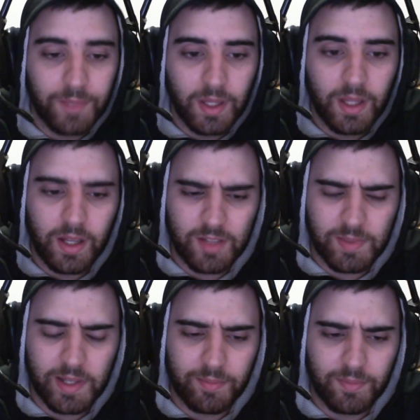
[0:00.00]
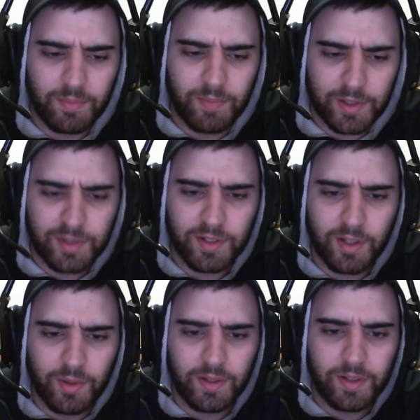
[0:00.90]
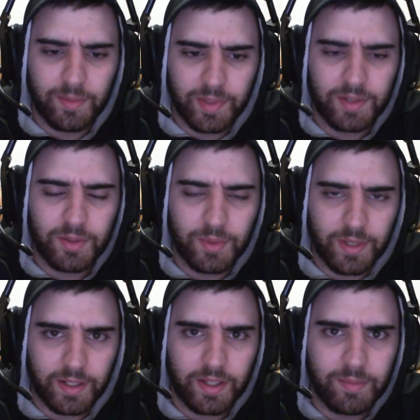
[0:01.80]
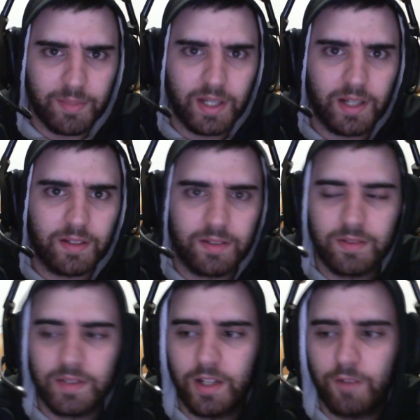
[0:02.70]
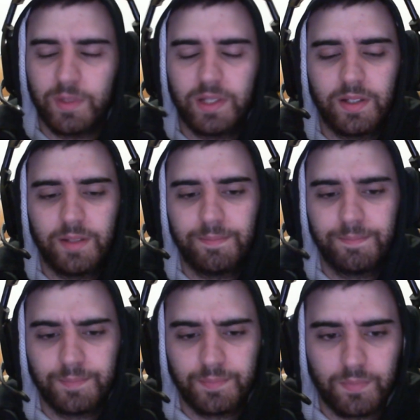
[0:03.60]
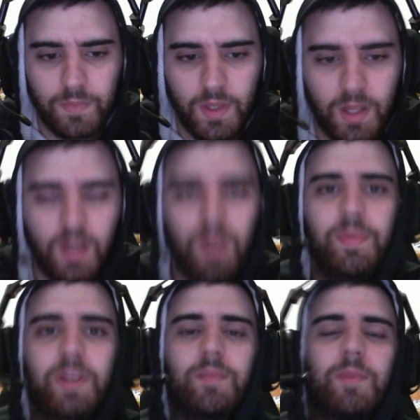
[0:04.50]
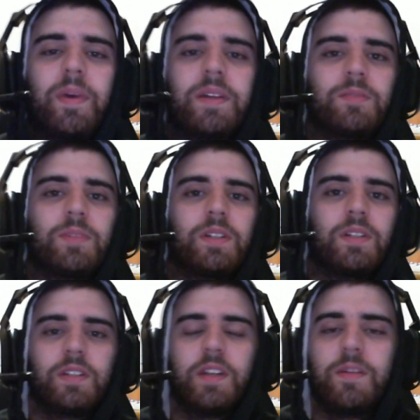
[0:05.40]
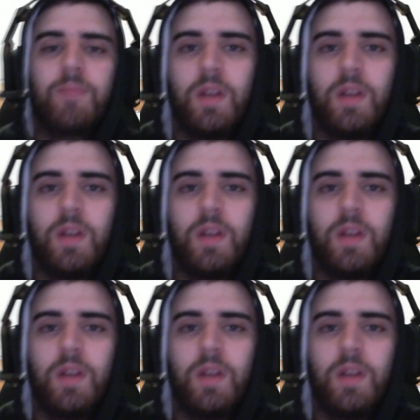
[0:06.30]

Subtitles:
I was playing much slower compared to when I came back. Now I've been picking up the pace a bit in game.